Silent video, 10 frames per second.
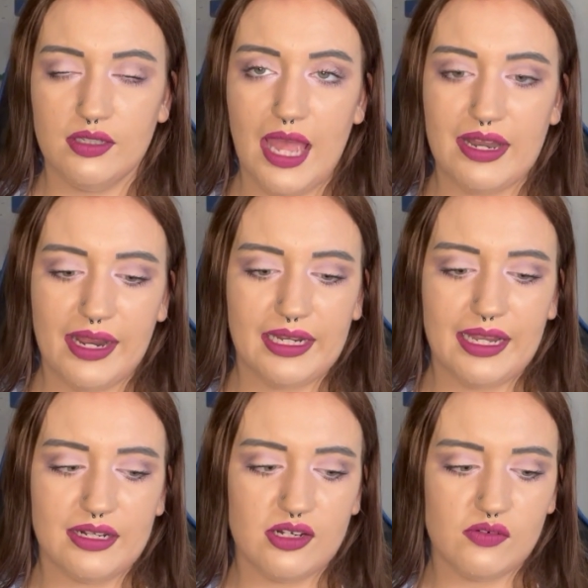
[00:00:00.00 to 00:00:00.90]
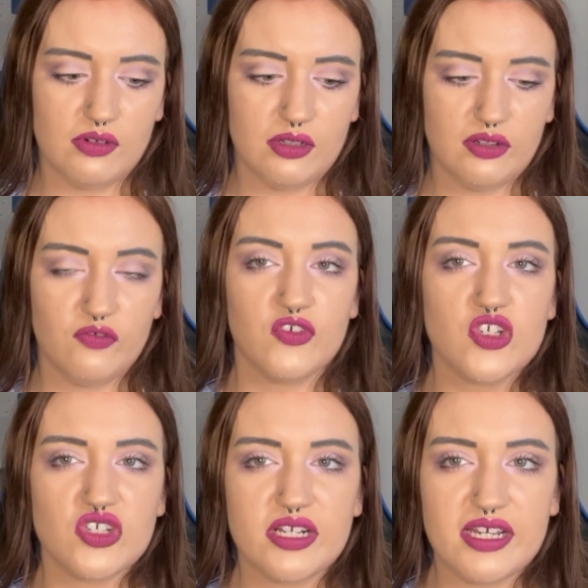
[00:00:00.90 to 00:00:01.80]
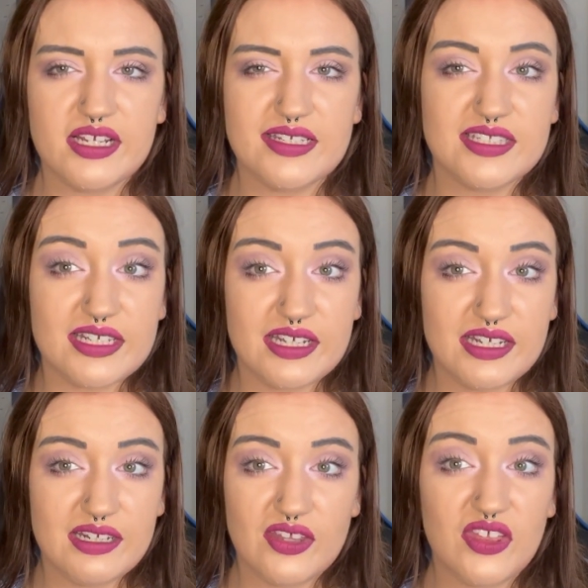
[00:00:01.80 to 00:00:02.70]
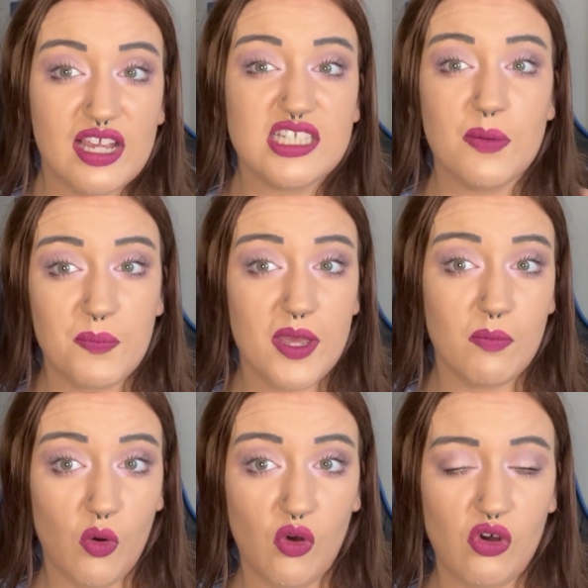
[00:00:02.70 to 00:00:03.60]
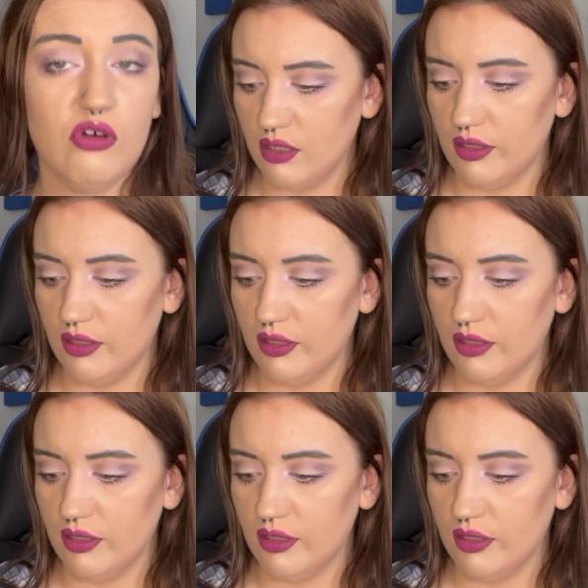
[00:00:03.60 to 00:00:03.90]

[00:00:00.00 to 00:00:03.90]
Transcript: and I can visually see things a bit more.